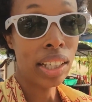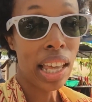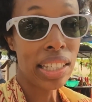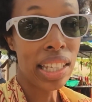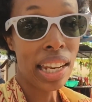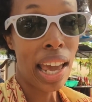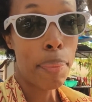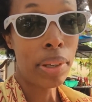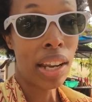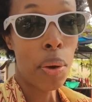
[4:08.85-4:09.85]
That didn't
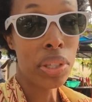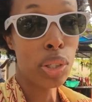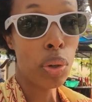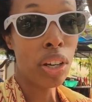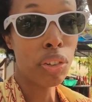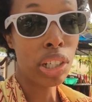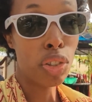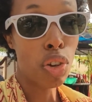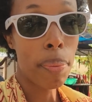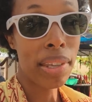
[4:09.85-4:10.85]
happen. I was too hungry
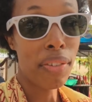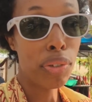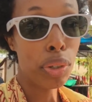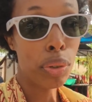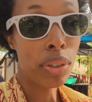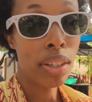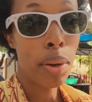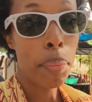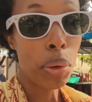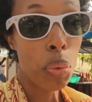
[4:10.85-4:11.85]
to drop that food,
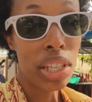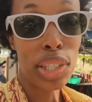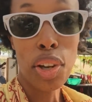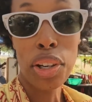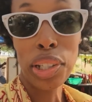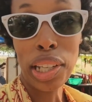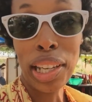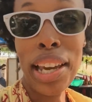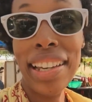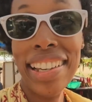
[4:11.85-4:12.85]
but it was startling.